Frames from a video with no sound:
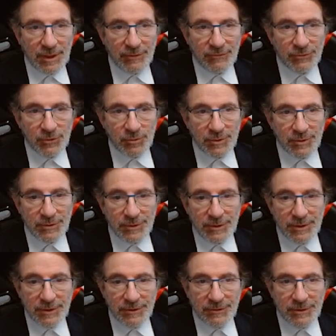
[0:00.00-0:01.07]
afterward
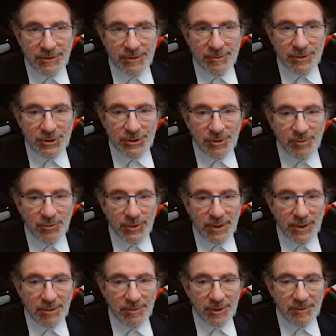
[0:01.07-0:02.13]
the bishop will
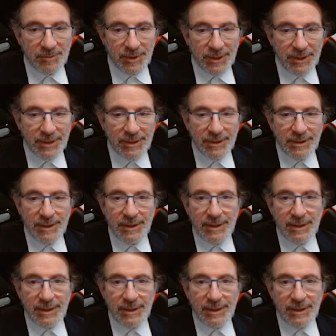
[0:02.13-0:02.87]
come in play,